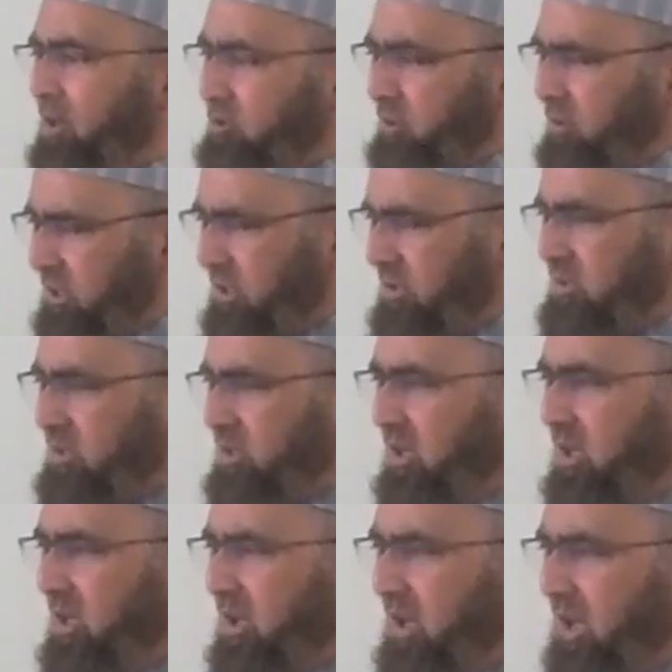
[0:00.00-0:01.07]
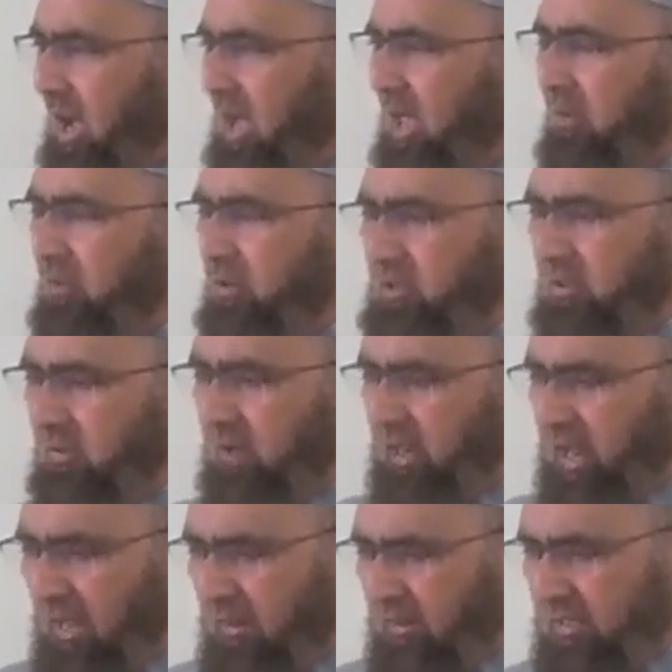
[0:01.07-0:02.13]
So this ayah was
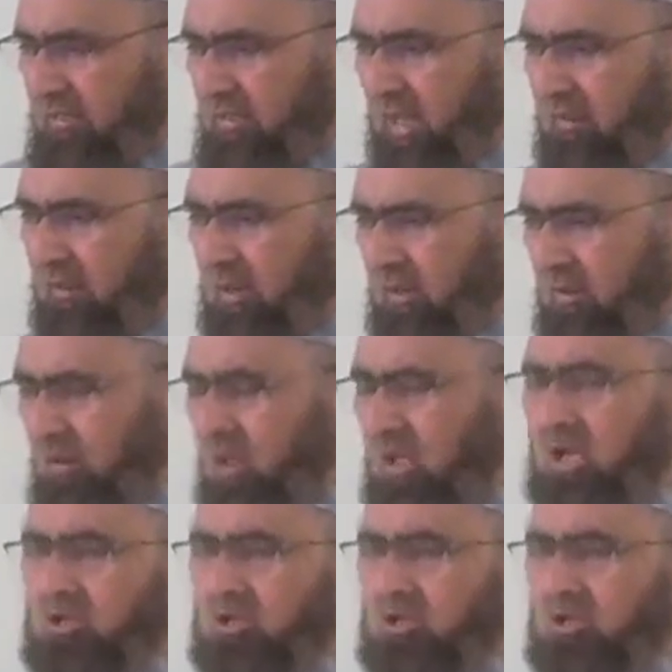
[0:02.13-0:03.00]
revealed at this time.